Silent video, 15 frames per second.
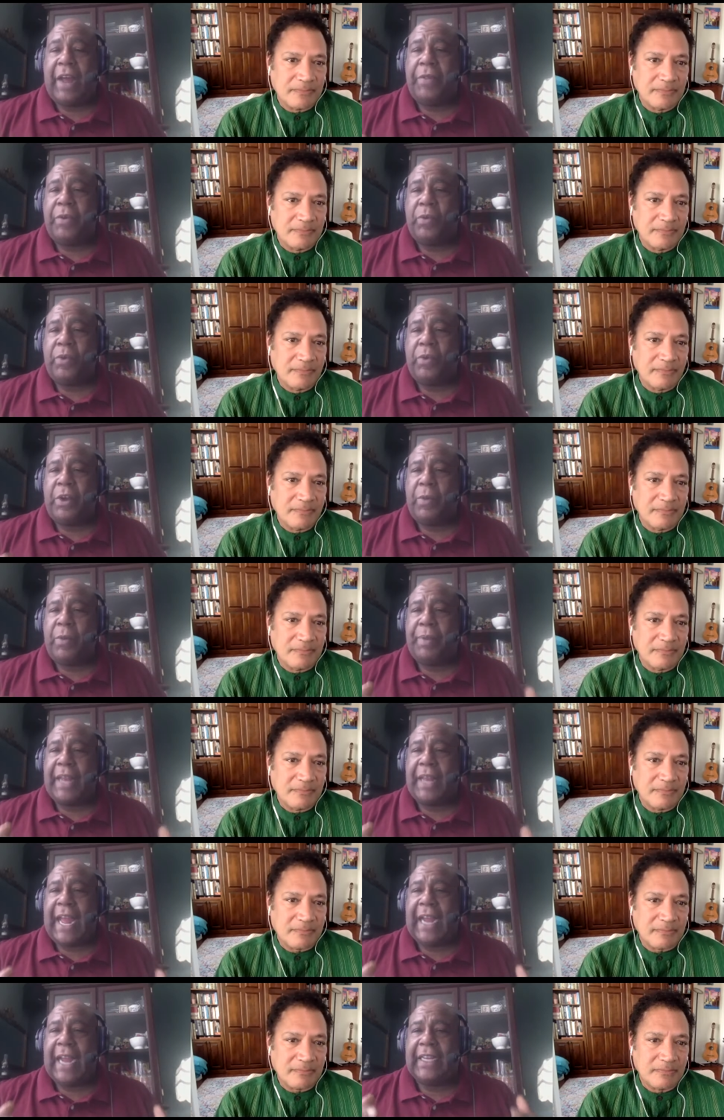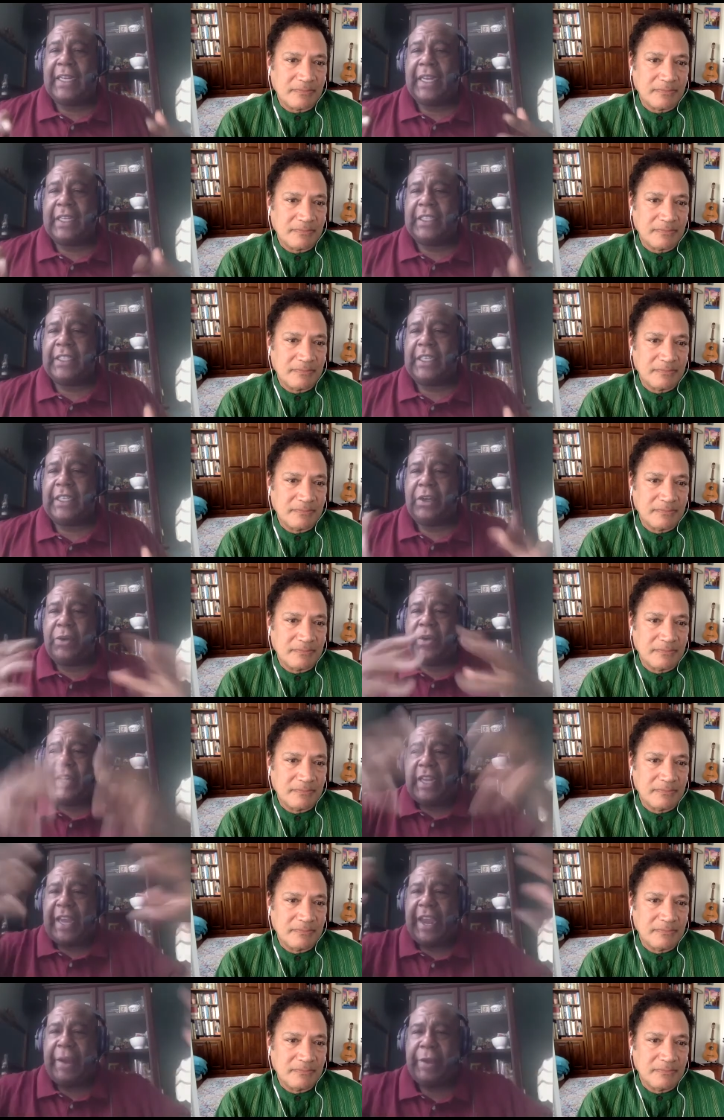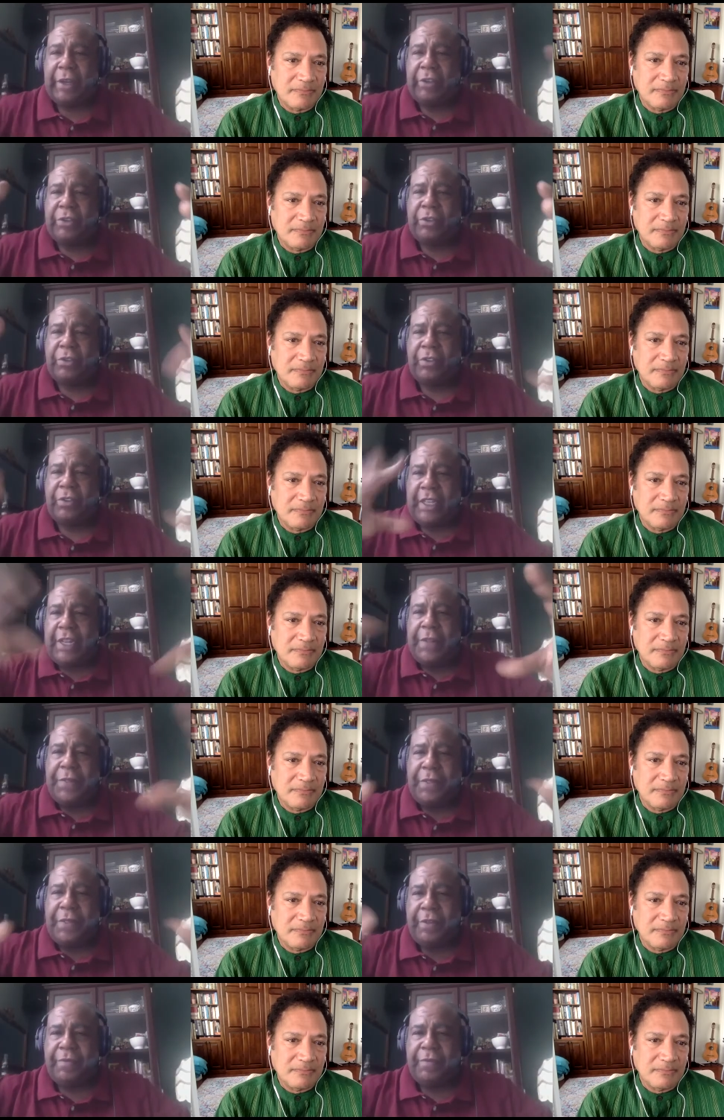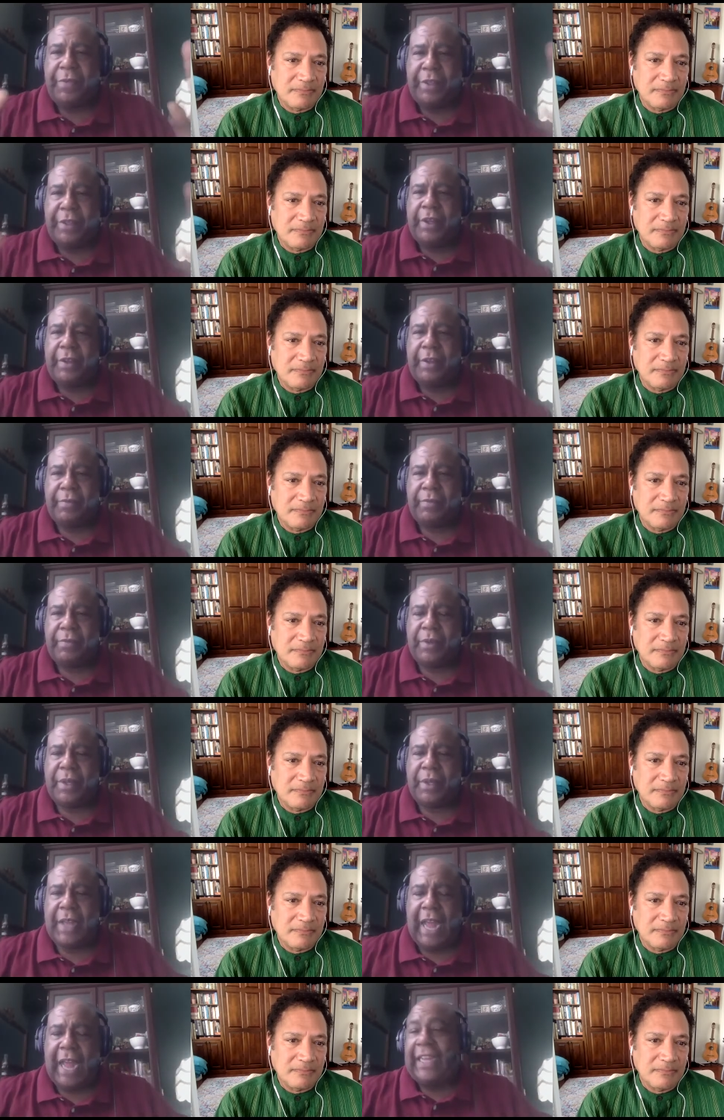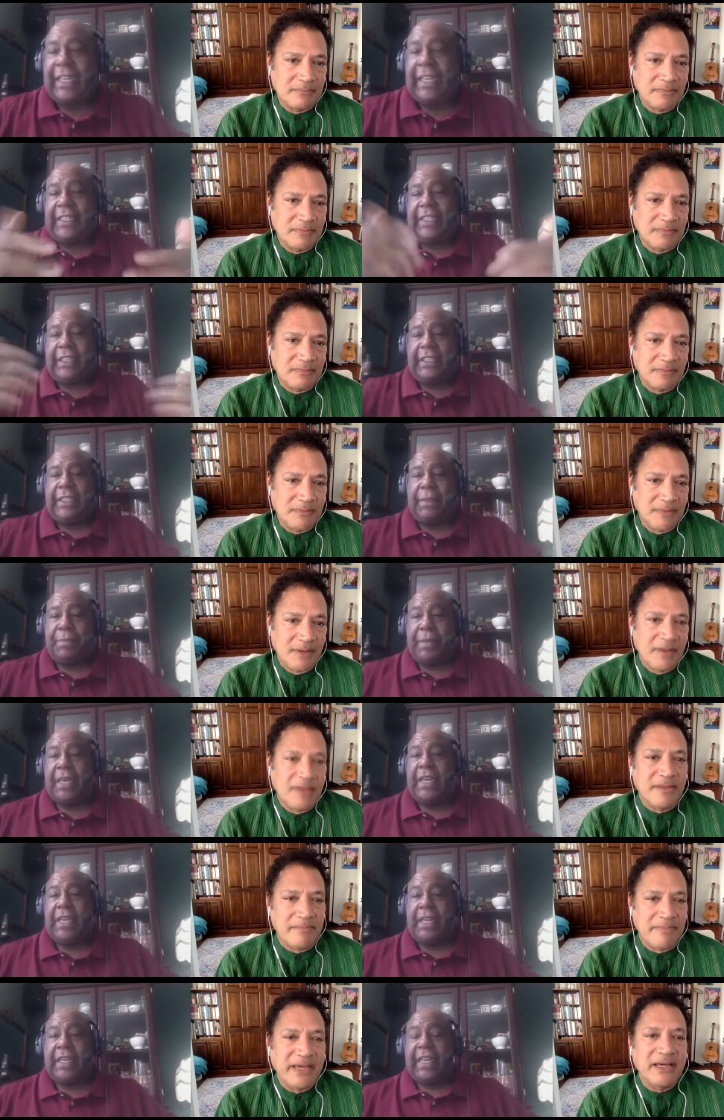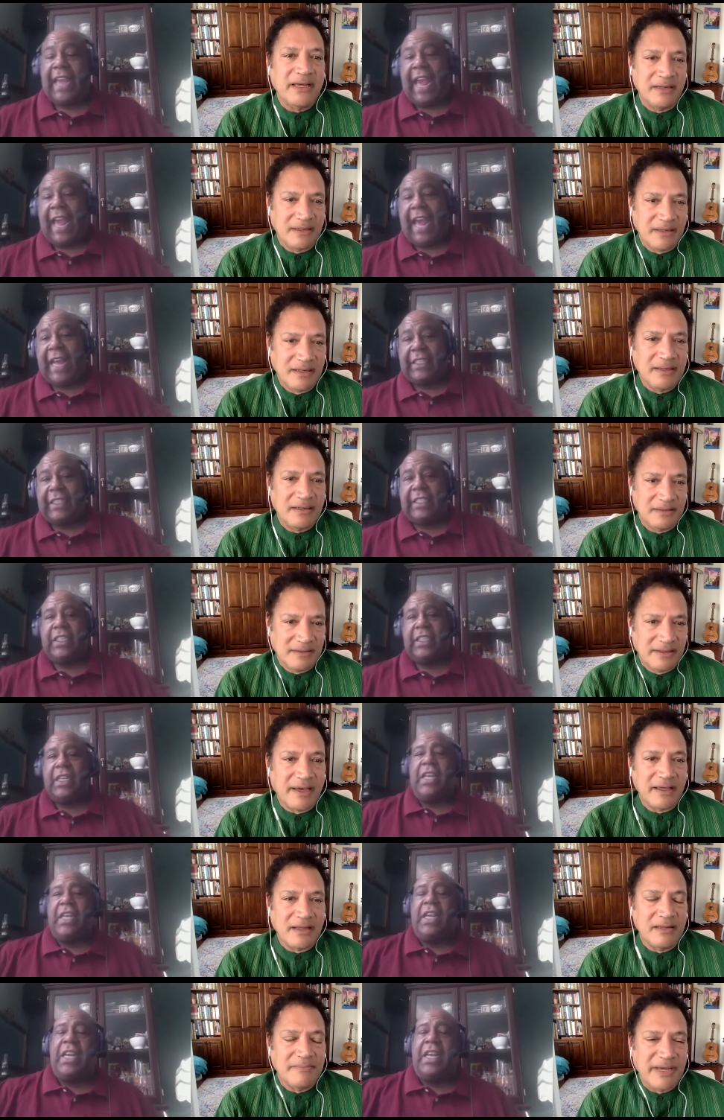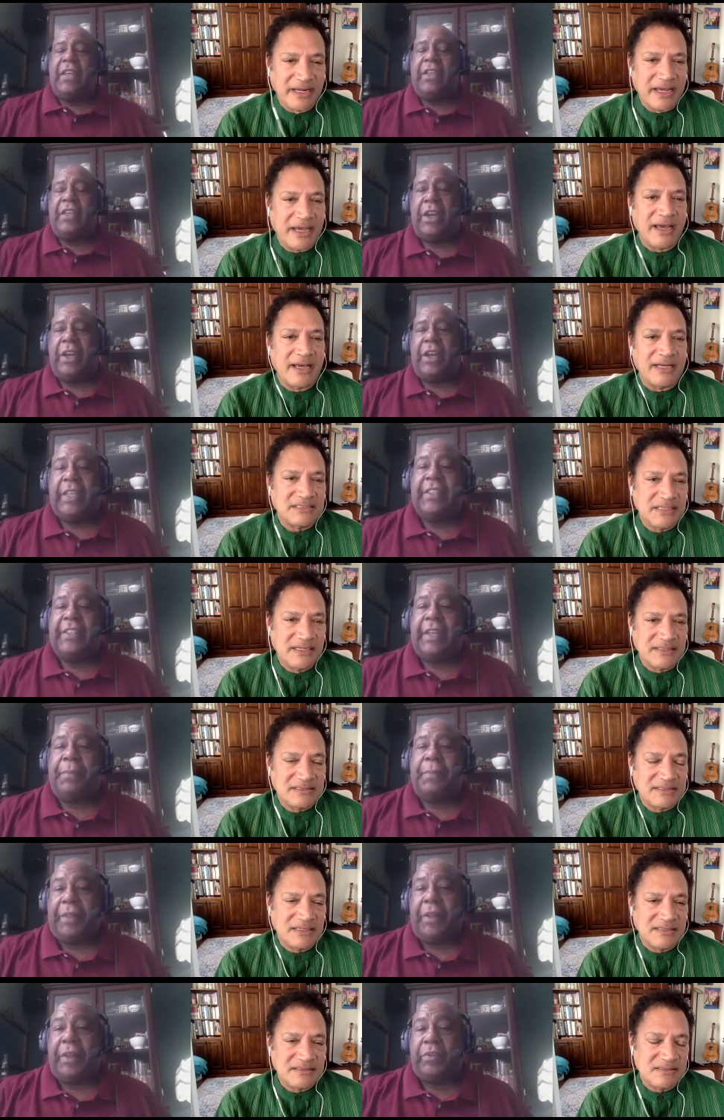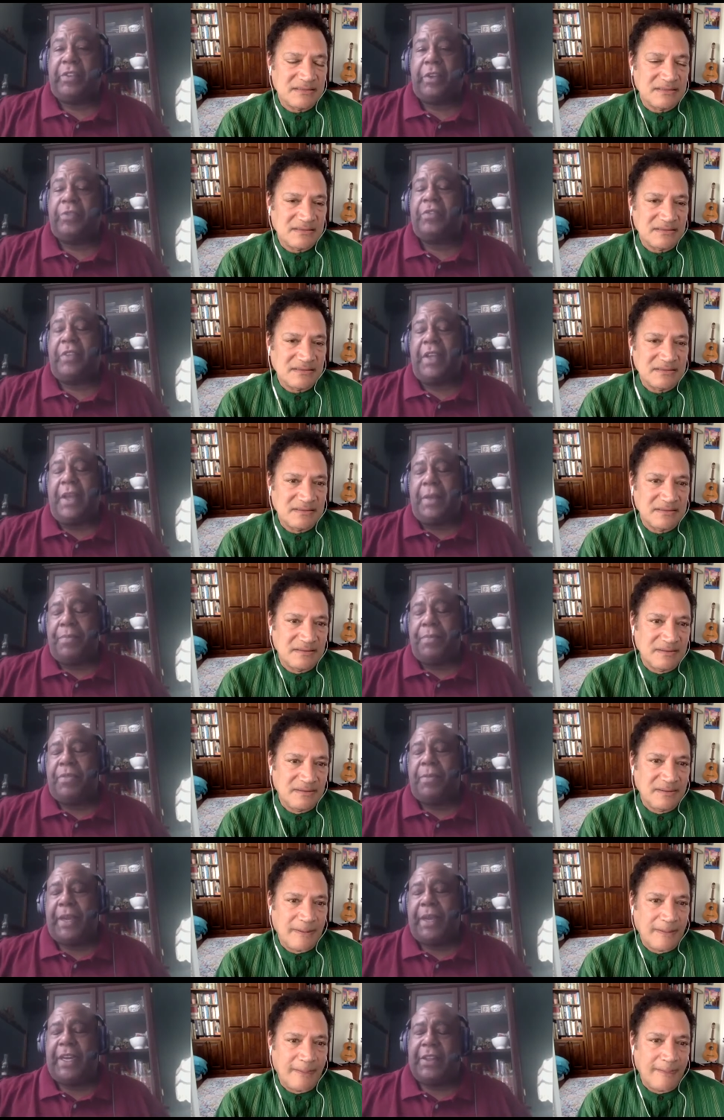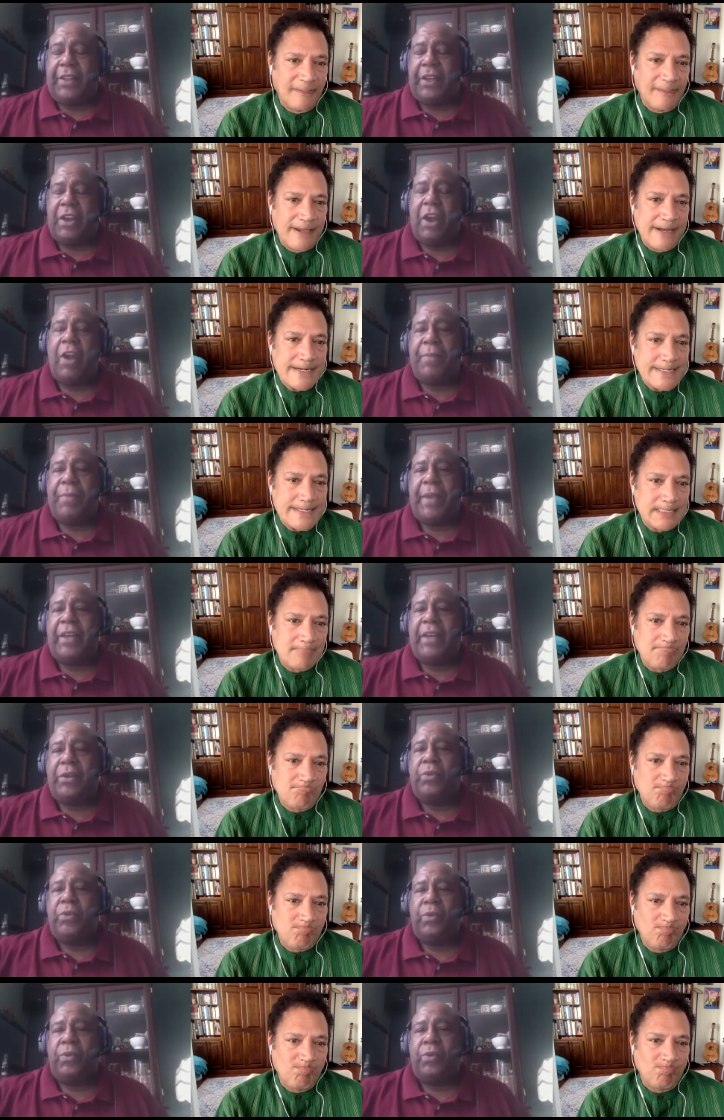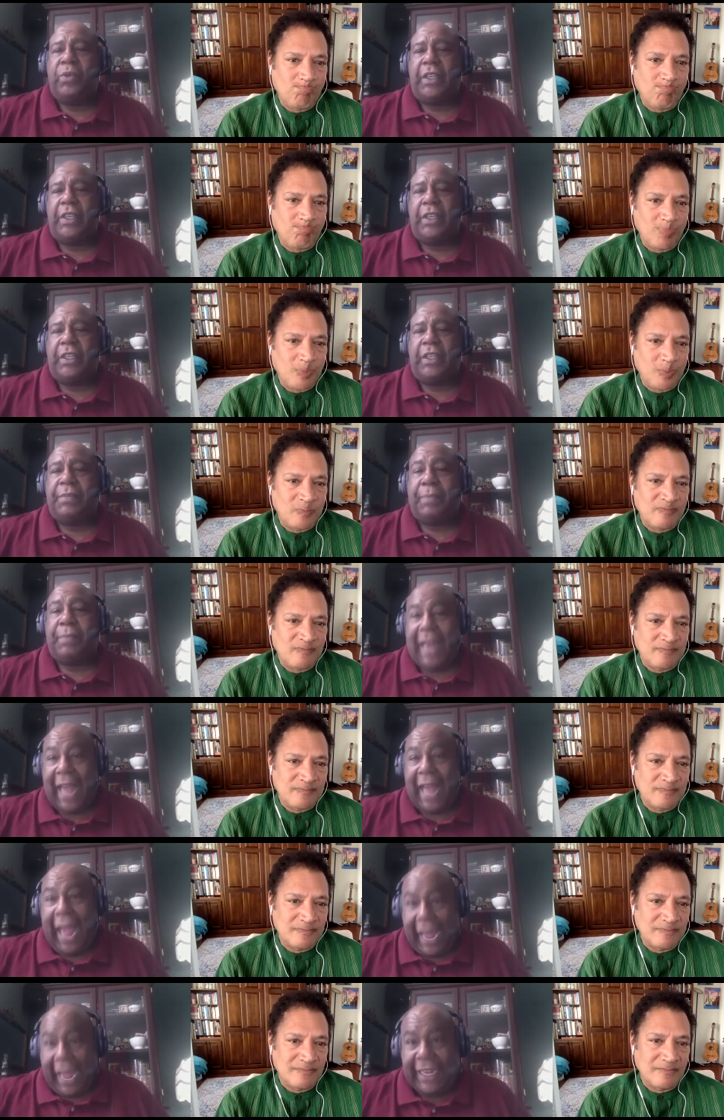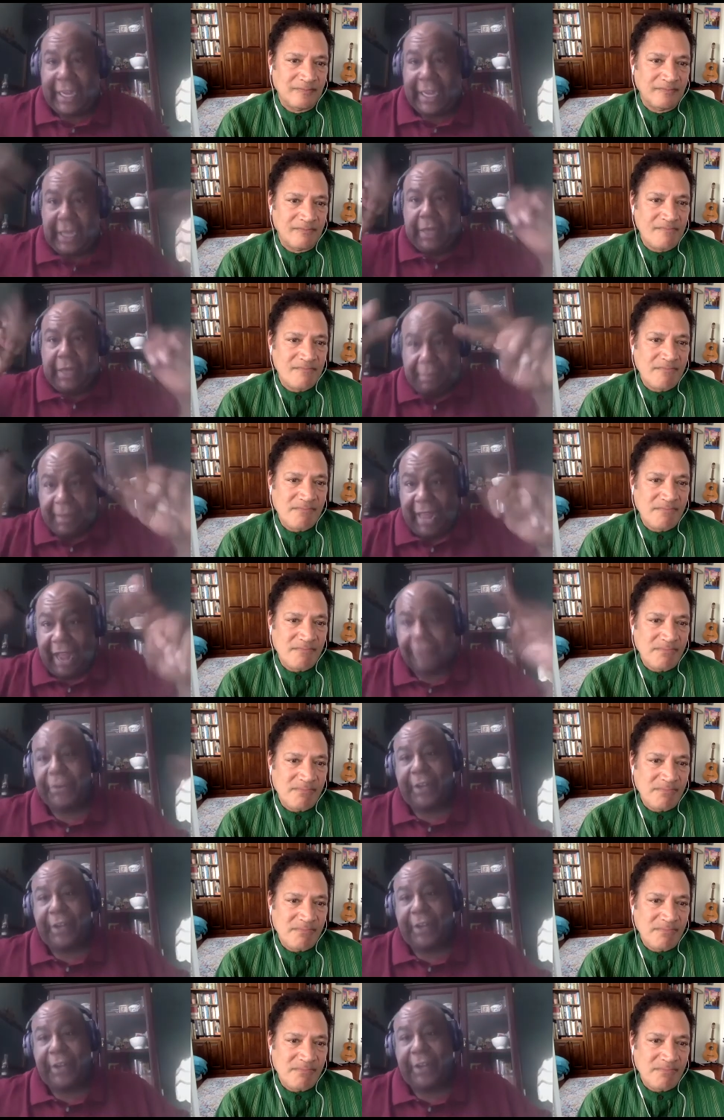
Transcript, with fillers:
Speaker 1: there were no Black Latino characters in the the, I guess in the immediate the main, past.
Speaker 2: Yeah, in the main. You know, cast.
Speaker 1: it's but there, there's the Benny the Car Man who mm-hmm. is Black mm-hmm. African